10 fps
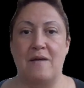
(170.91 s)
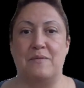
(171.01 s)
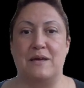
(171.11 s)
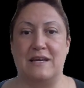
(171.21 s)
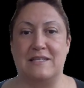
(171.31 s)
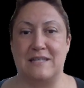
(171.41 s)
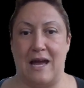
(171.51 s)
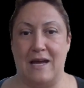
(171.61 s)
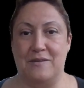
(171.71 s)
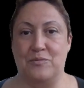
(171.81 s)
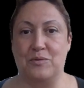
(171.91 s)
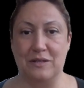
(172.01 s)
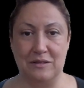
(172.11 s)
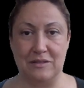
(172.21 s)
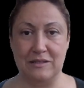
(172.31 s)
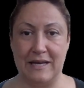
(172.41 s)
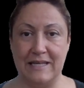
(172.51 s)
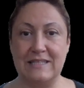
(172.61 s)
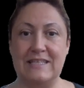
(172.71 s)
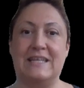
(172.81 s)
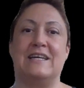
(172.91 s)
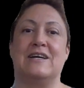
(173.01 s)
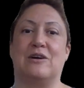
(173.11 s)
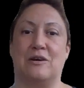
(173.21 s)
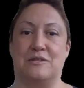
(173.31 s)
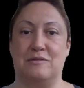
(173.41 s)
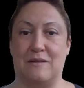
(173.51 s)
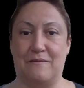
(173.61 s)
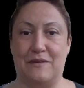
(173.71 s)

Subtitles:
because that will likely cause you some